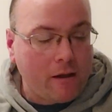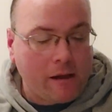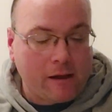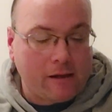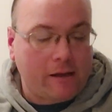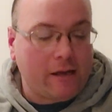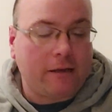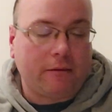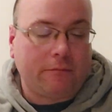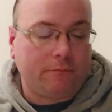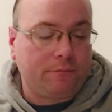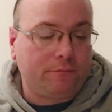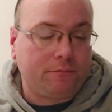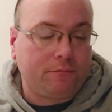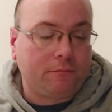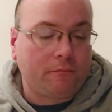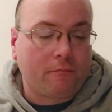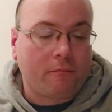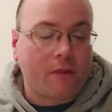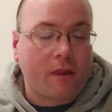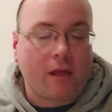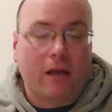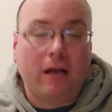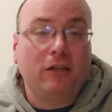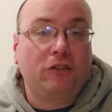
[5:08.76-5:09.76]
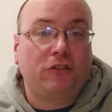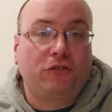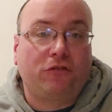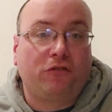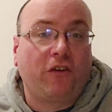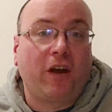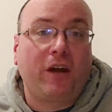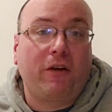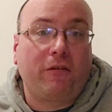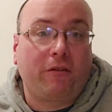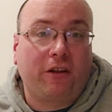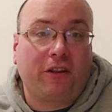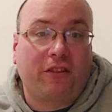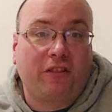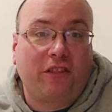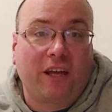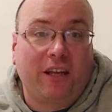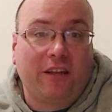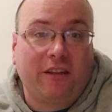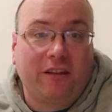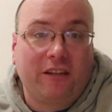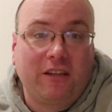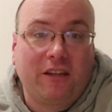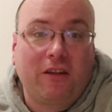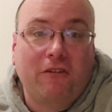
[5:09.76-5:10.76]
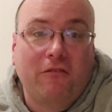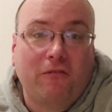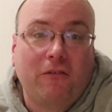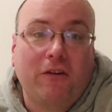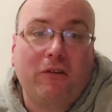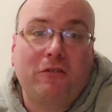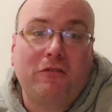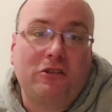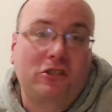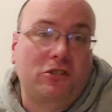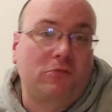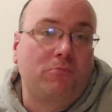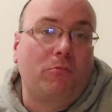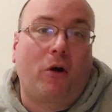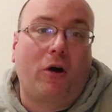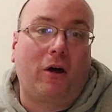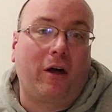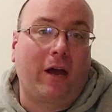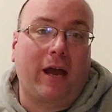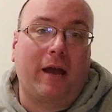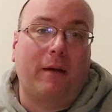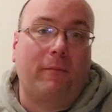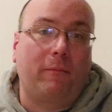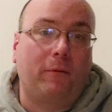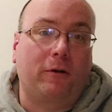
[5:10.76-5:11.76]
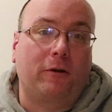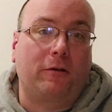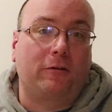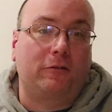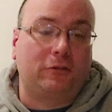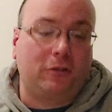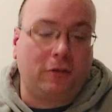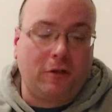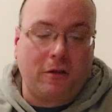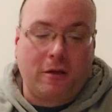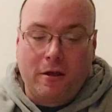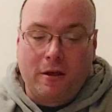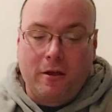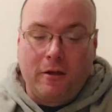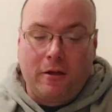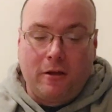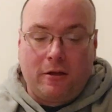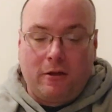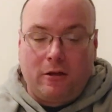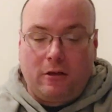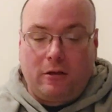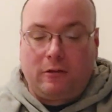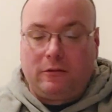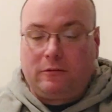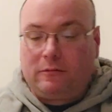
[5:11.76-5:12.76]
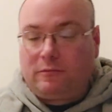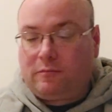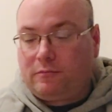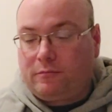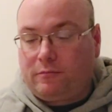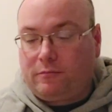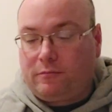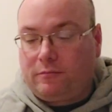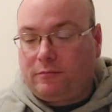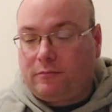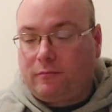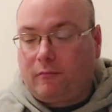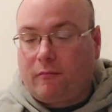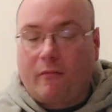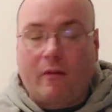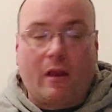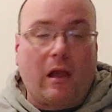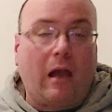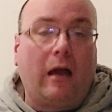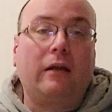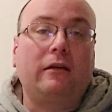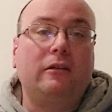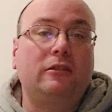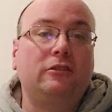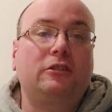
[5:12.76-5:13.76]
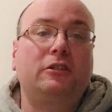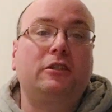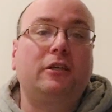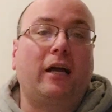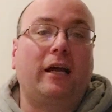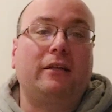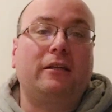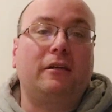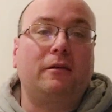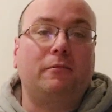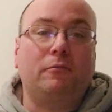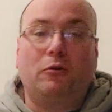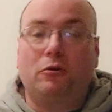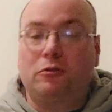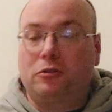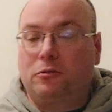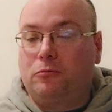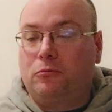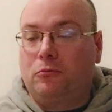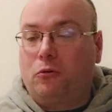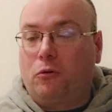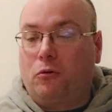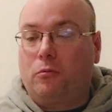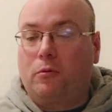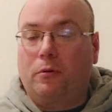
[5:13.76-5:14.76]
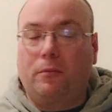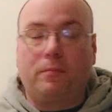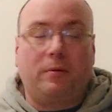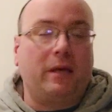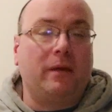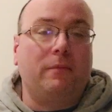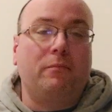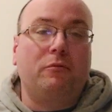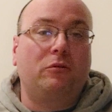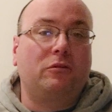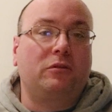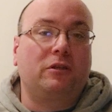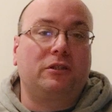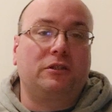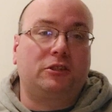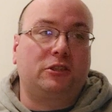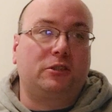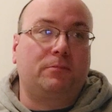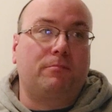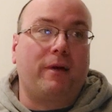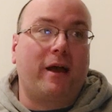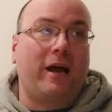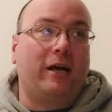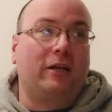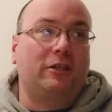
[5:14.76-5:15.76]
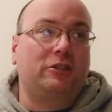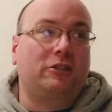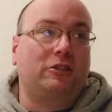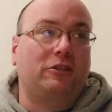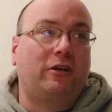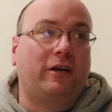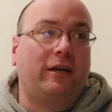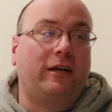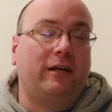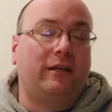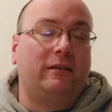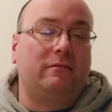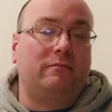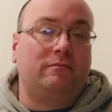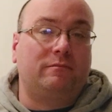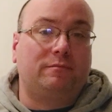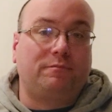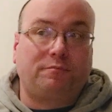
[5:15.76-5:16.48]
Again, it's very thin. They're very small hamburgers. Honestly, I think most normal people could smash like,